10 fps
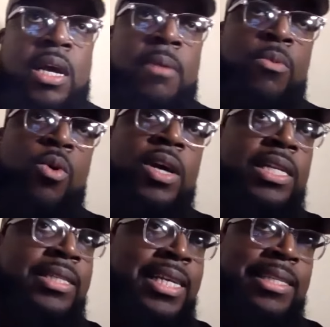um,
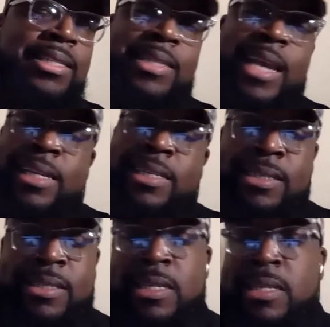organizations,
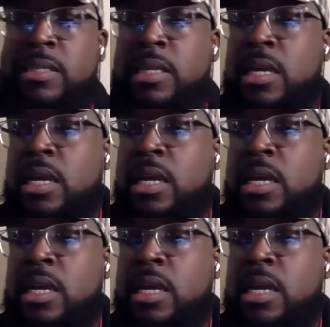agencies,